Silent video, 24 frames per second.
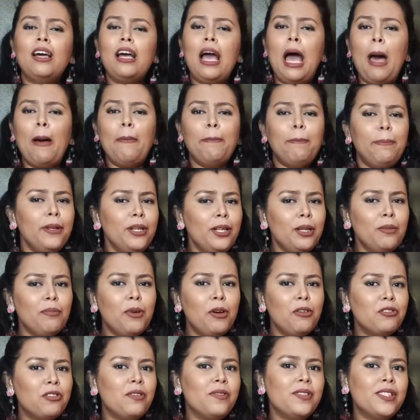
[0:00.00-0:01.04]
ample
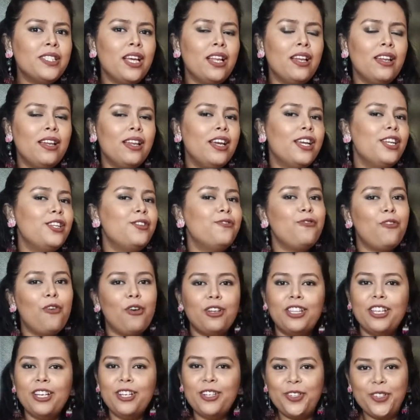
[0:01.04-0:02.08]
amount of sunlight for
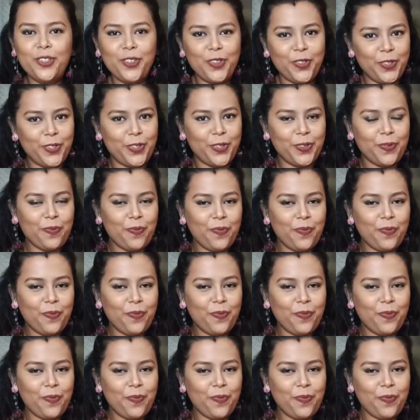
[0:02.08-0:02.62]
their growth.